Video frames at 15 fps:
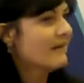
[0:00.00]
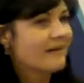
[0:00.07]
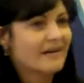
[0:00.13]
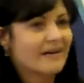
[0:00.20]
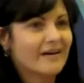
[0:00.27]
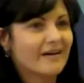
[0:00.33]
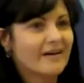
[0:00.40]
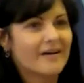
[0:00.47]

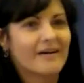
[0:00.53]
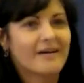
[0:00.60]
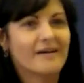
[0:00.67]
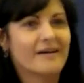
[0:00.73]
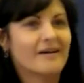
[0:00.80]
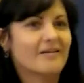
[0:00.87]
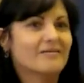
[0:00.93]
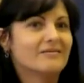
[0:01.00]

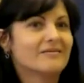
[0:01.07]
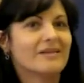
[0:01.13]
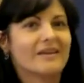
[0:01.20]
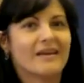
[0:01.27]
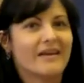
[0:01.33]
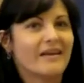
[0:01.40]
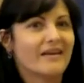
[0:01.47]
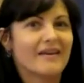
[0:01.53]

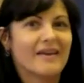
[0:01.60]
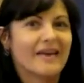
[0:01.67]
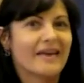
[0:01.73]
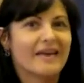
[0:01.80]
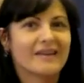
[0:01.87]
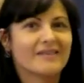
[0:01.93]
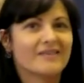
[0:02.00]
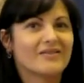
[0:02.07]

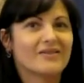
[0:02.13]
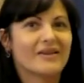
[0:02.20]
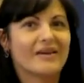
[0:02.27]
and